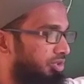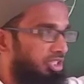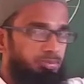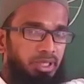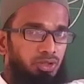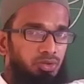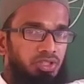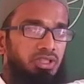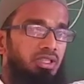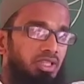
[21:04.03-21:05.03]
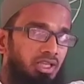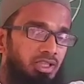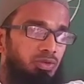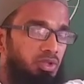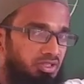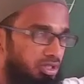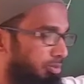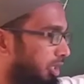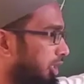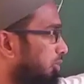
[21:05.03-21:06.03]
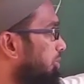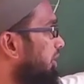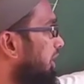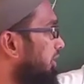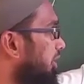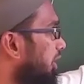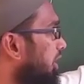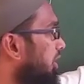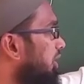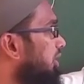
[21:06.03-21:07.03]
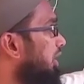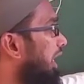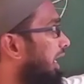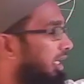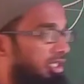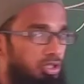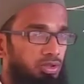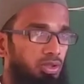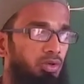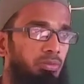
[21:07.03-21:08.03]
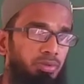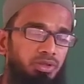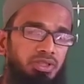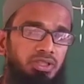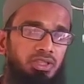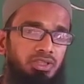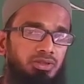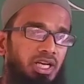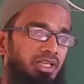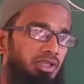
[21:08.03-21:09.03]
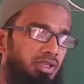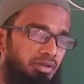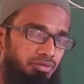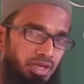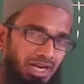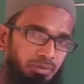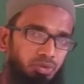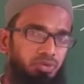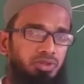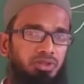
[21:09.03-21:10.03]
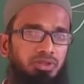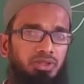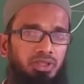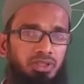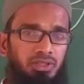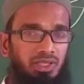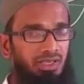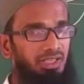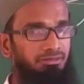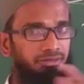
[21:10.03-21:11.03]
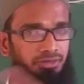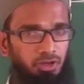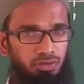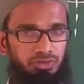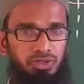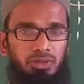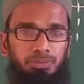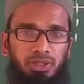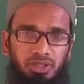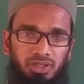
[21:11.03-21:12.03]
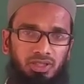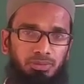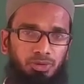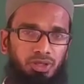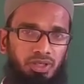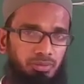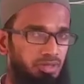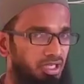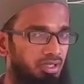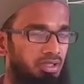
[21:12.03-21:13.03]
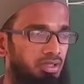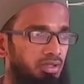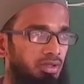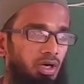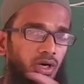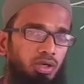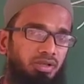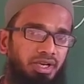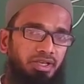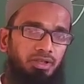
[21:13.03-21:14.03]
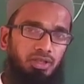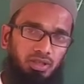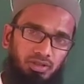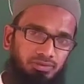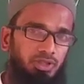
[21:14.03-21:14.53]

with respect to this, I will calculate what is the bending moment at D. Now important thing is, either we have to consider the left of the particular point D or right of